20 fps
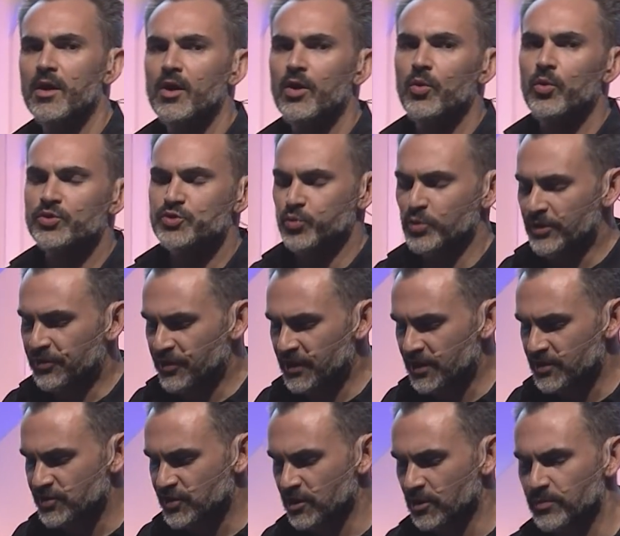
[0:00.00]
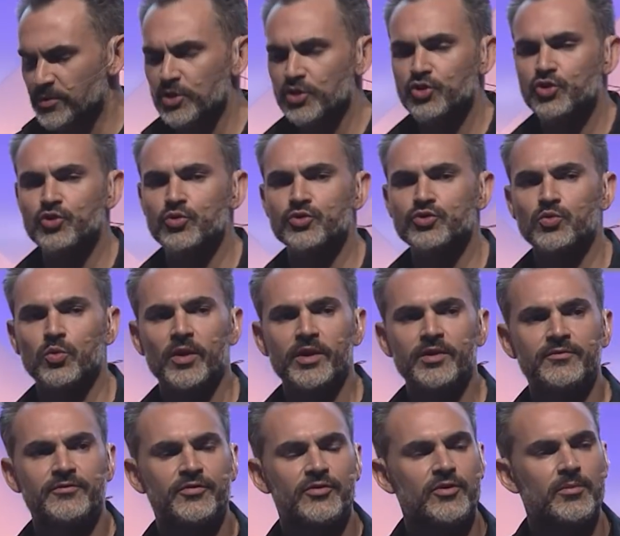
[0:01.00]
which we think is going to be a huge
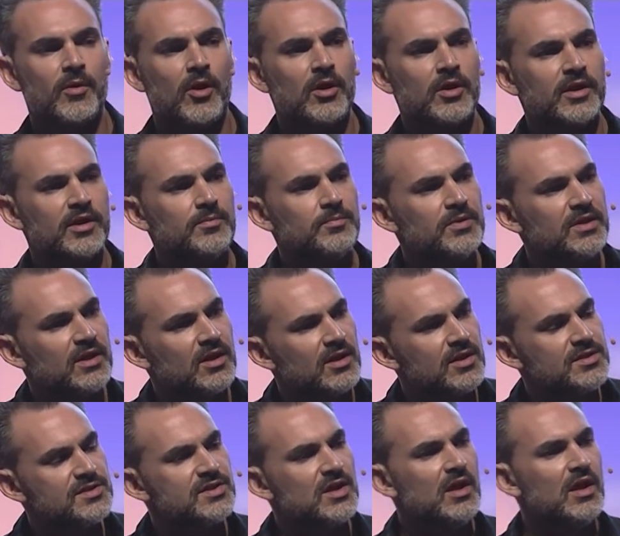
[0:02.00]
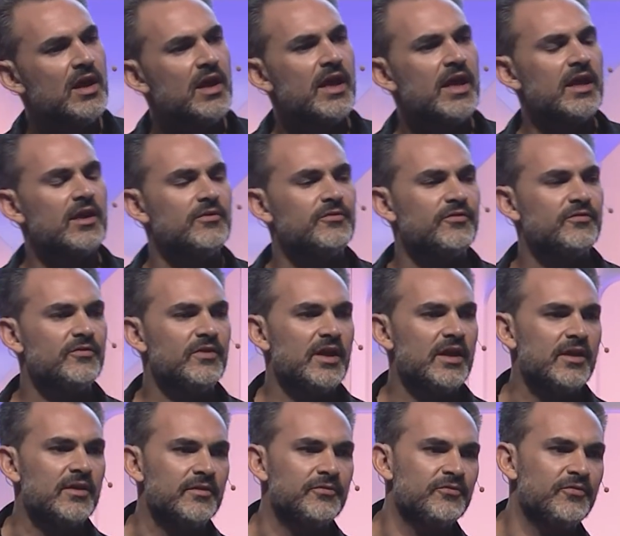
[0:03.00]
win for the market because it
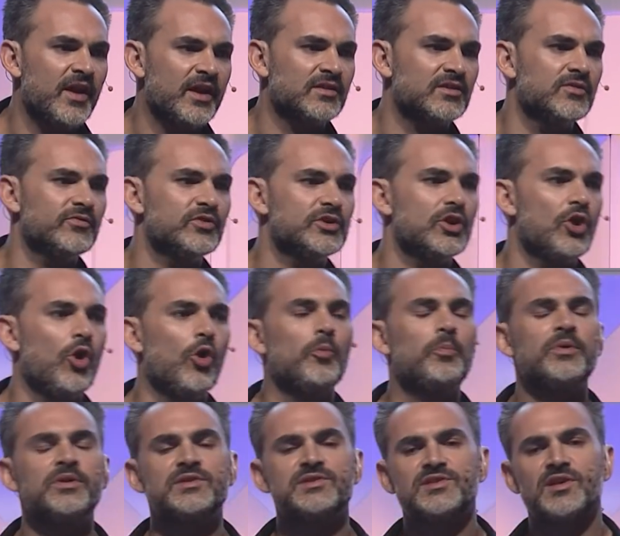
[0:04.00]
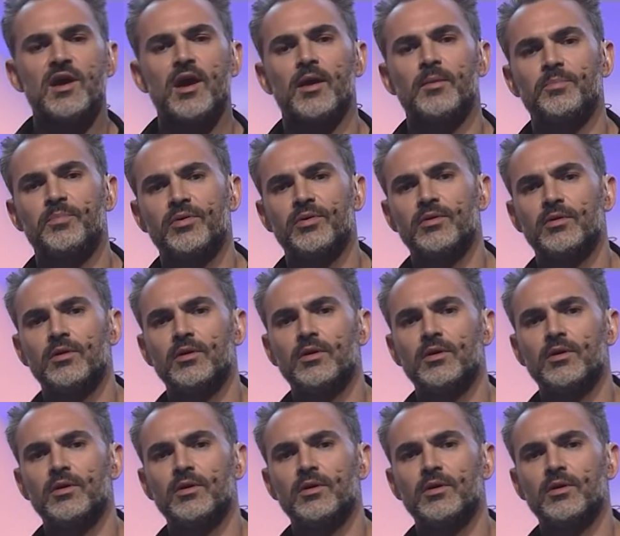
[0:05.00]
effectively opens up